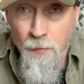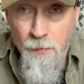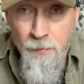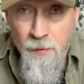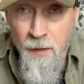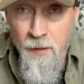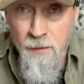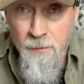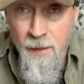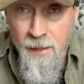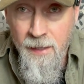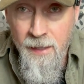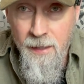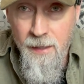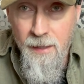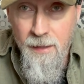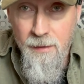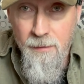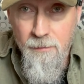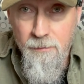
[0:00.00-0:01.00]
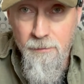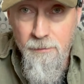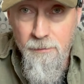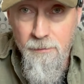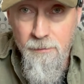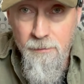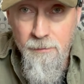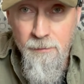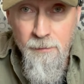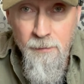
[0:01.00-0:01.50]
there's my kit.
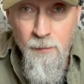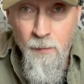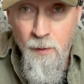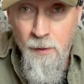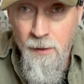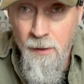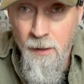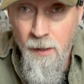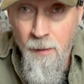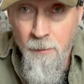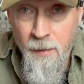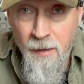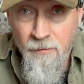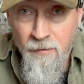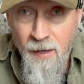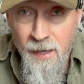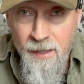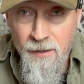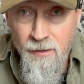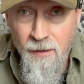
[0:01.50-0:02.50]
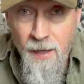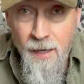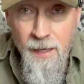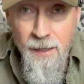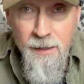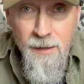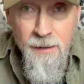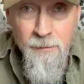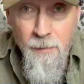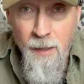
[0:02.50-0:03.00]
Got my
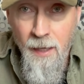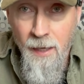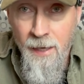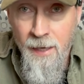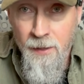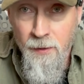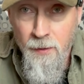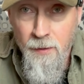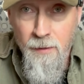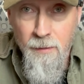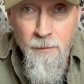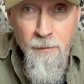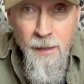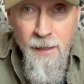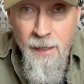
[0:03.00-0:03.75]
flashlights, my lantern, my